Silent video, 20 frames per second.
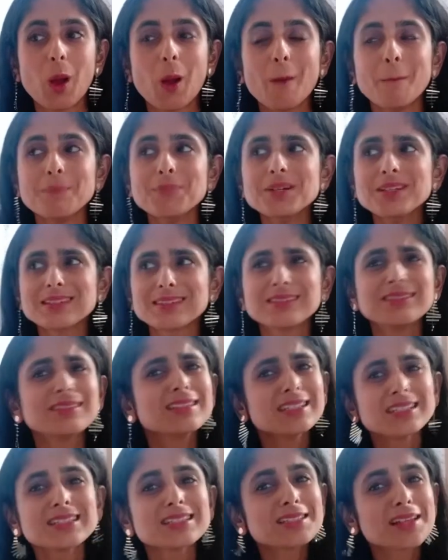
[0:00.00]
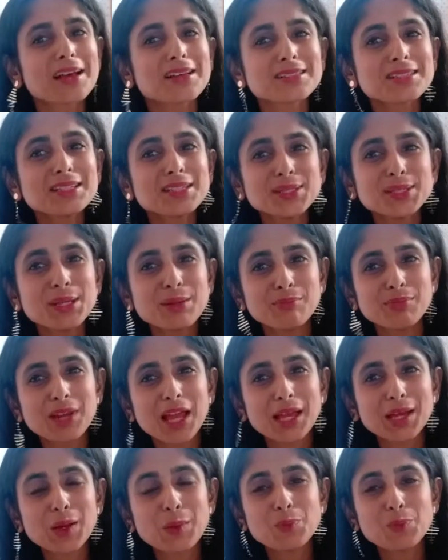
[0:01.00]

But this doesn't seem like a